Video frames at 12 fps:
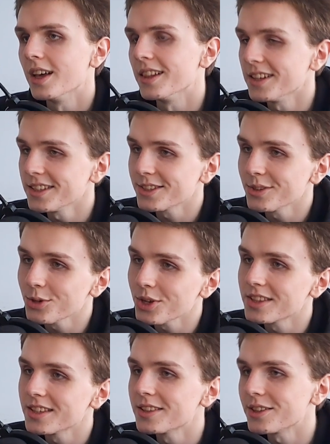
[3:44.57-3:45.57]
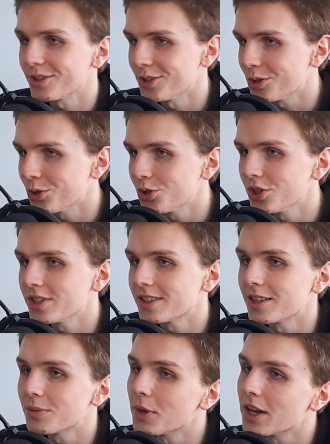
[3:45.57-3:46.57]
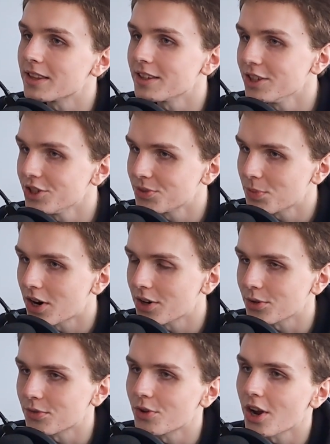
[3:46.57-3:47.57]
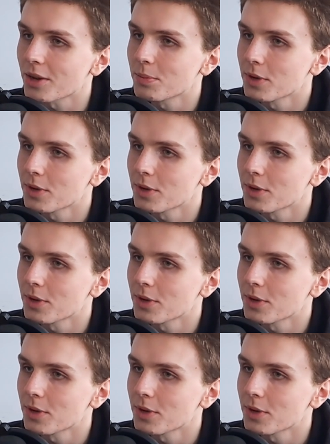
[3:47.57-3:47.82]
Let's look at the technologies that made each part of RAG